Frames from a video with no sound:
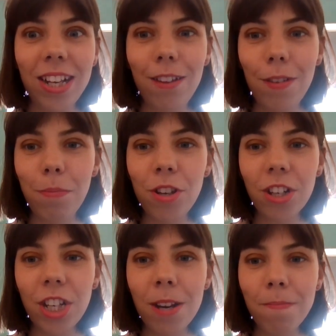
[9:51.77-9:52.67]

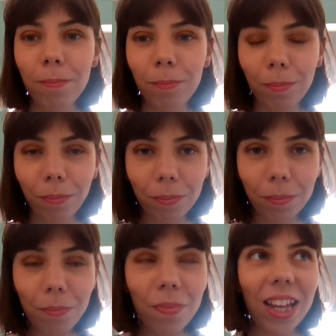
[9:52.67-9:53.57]
production,
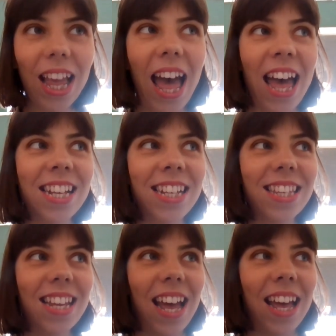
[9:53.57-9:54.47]
and
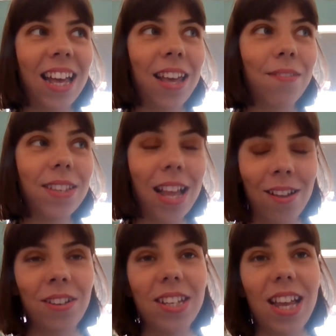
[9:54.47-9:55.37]
I have sent it
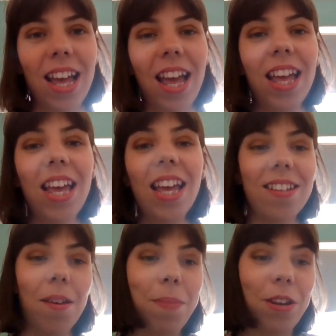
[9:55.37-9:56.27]
on to her,
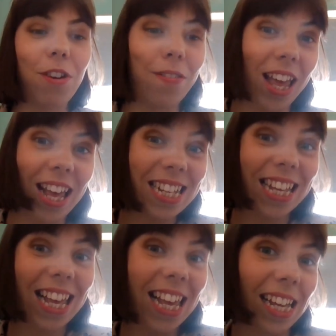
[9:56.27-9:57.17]
so a picture of it is
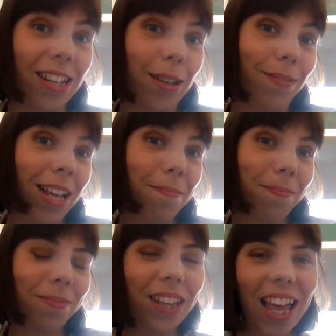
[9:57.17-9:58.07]
here, hopefully.
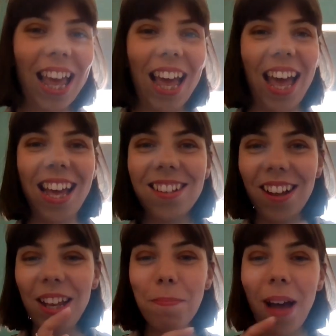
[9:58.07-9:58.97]
It's got a
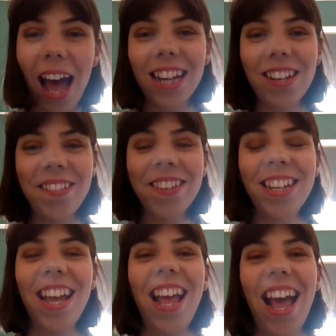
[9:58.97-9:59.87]
little patch
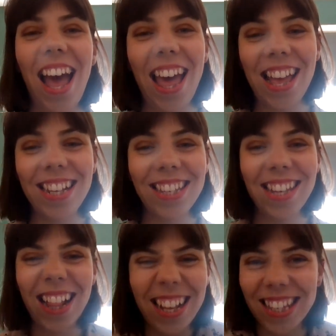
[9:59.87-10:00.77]
on, and
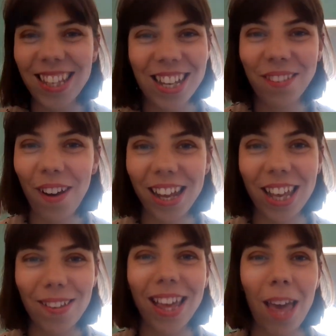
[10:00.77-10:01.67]
I think it's very
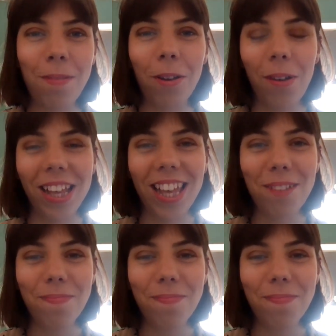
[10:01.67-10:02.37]
cute. It came out quite cute.